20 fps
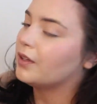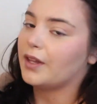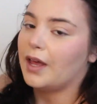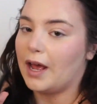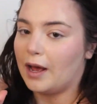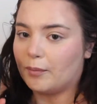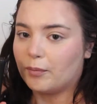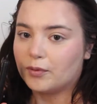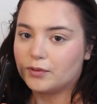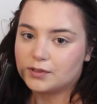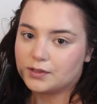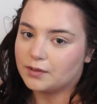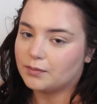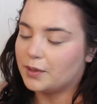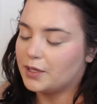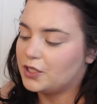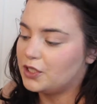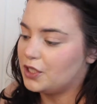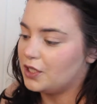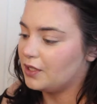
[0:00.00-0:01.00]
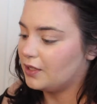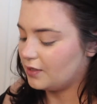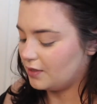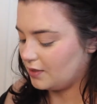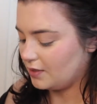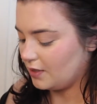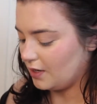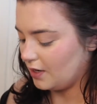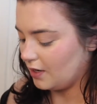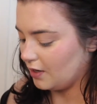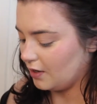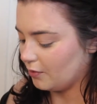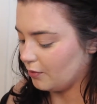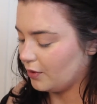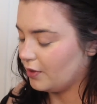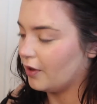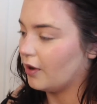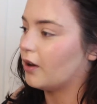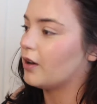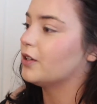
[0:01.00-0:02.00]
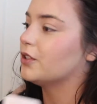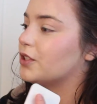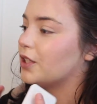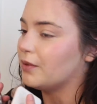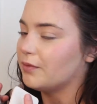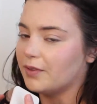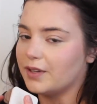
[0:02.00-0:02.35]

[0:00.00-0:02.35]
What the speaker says: the apples of my cheeks with the heart-shaped